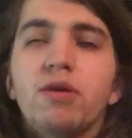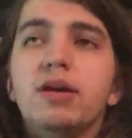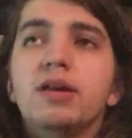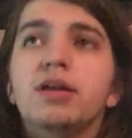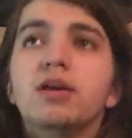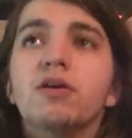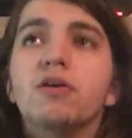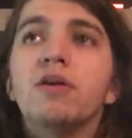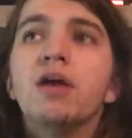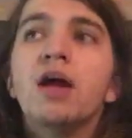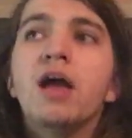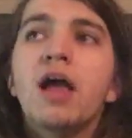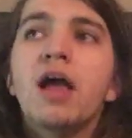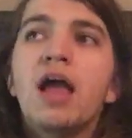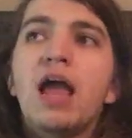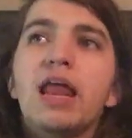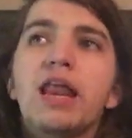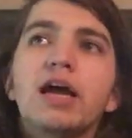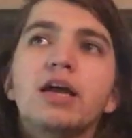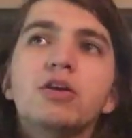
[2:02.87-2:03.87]
right here.
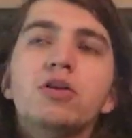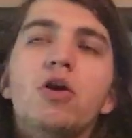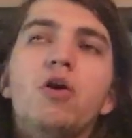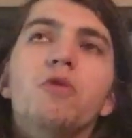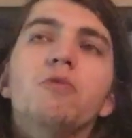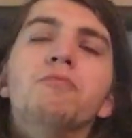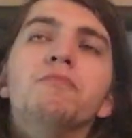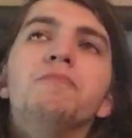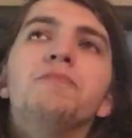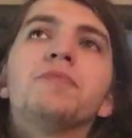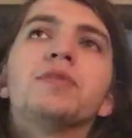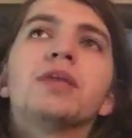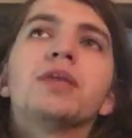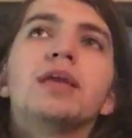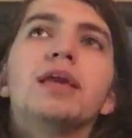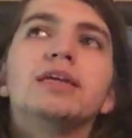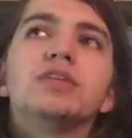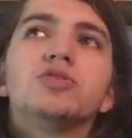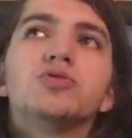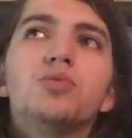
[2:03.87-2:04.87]
And I know,
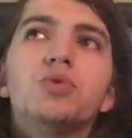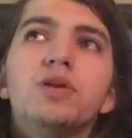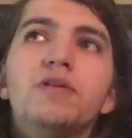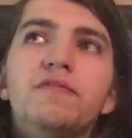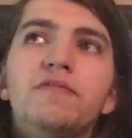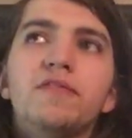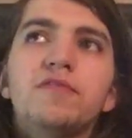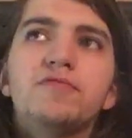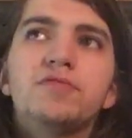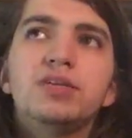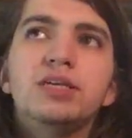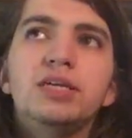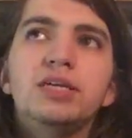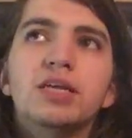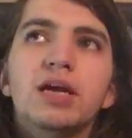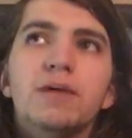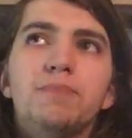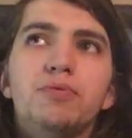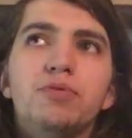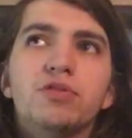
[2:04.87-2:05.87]
in 2015,
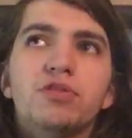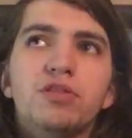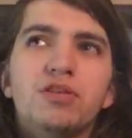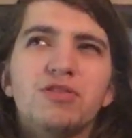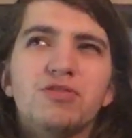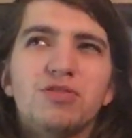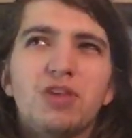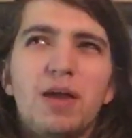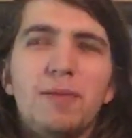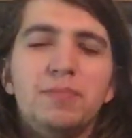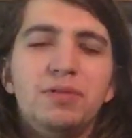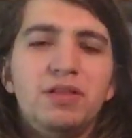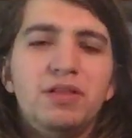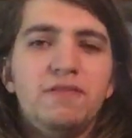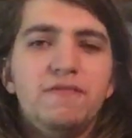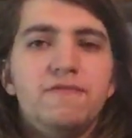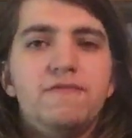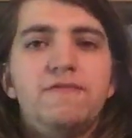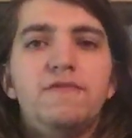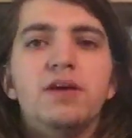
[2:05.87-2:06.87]
I put this, I
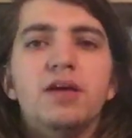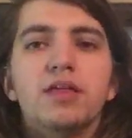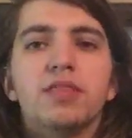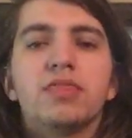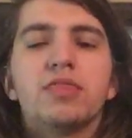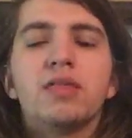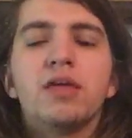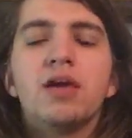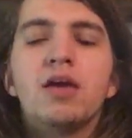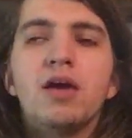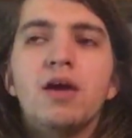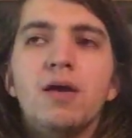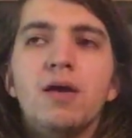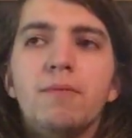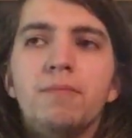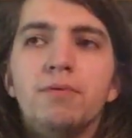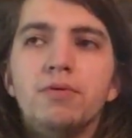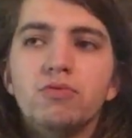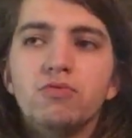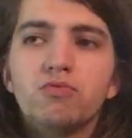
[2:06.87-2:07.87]
believe, fifth.
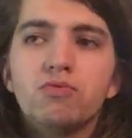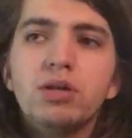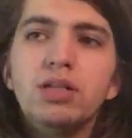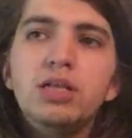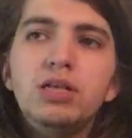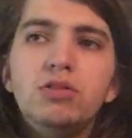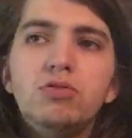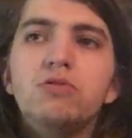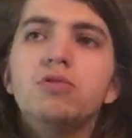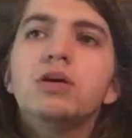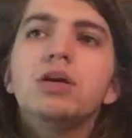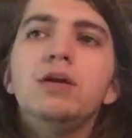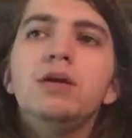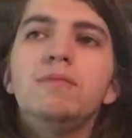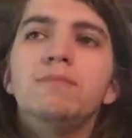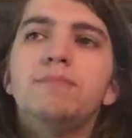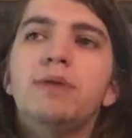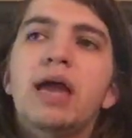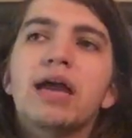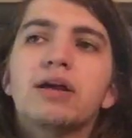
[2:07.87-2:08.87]
But really
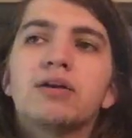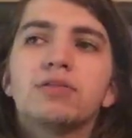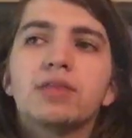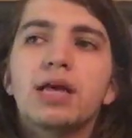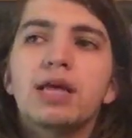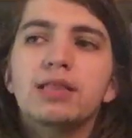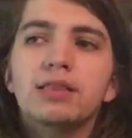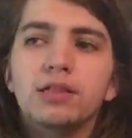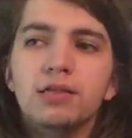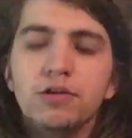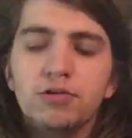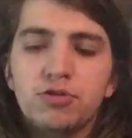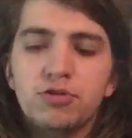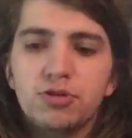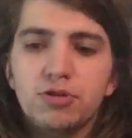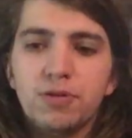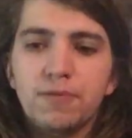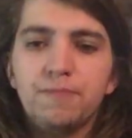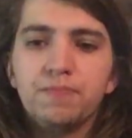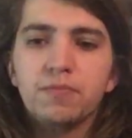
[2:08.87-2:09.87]
looking back on that
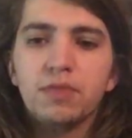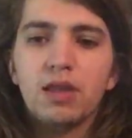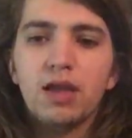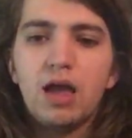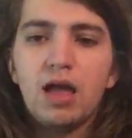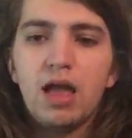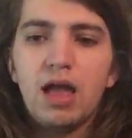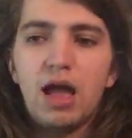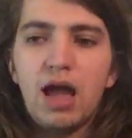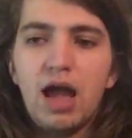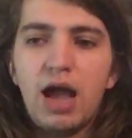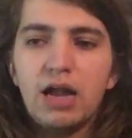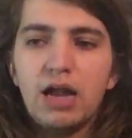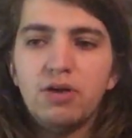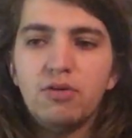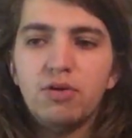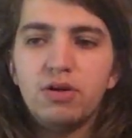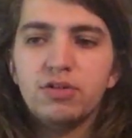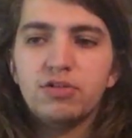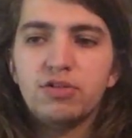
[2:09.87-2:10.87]
list, I
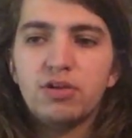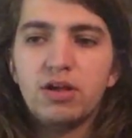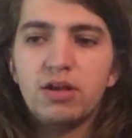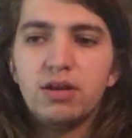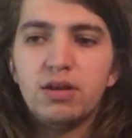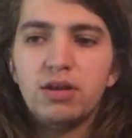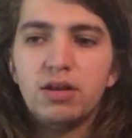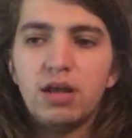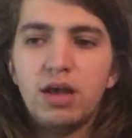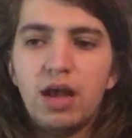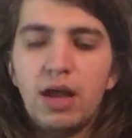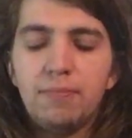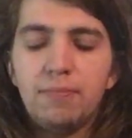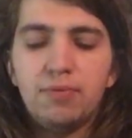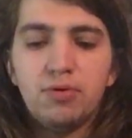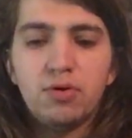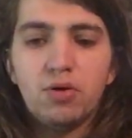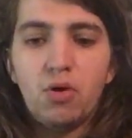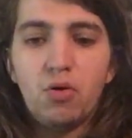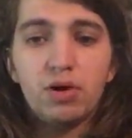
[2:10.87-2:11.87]
know I said I
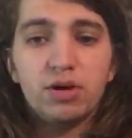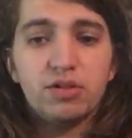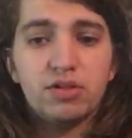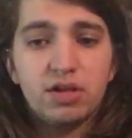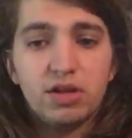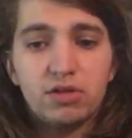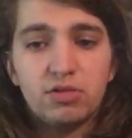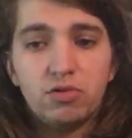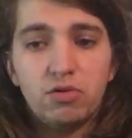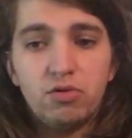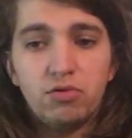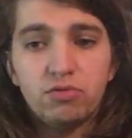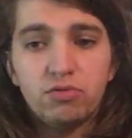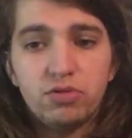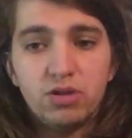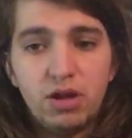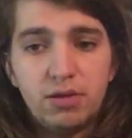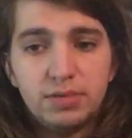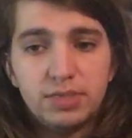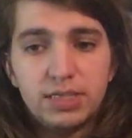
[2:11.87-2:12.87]
put OXXO as
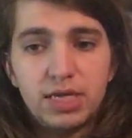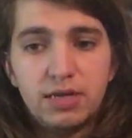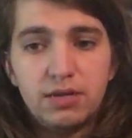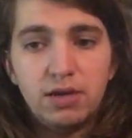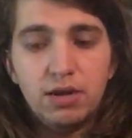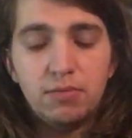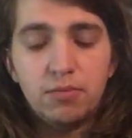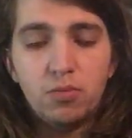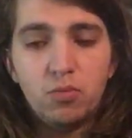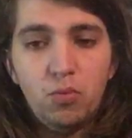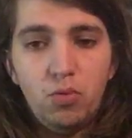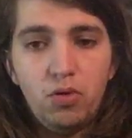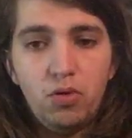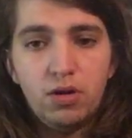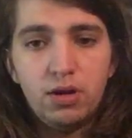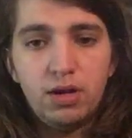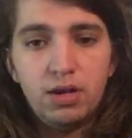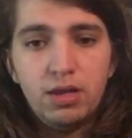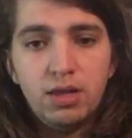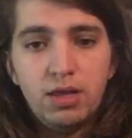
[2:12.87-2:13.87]
nominate number
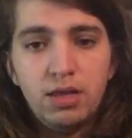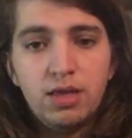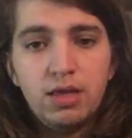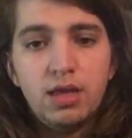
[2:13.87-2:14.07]
one,